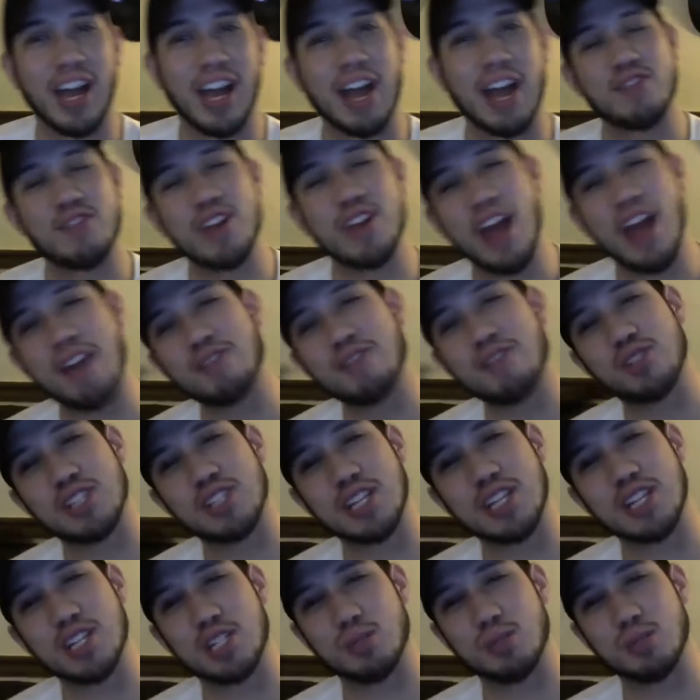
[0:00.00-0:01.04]
I've never
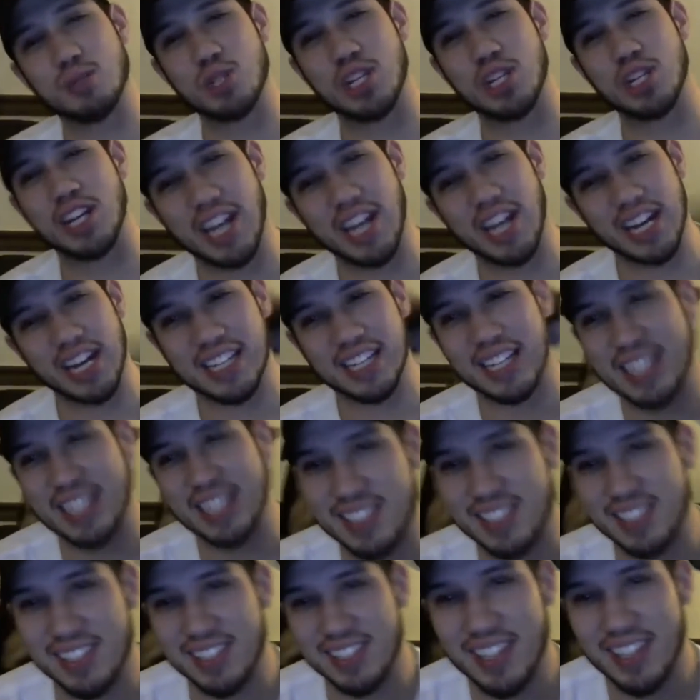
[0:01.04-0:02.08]
seen some shit like
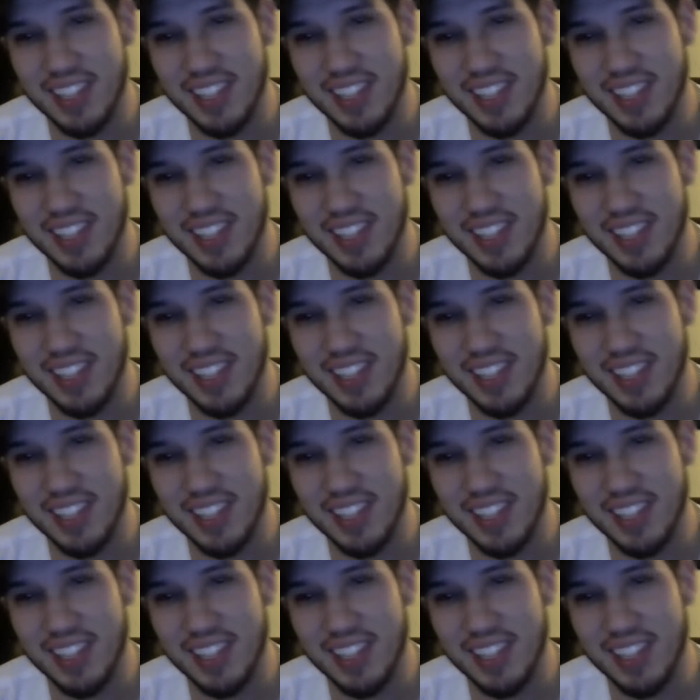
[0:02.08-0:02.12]
this.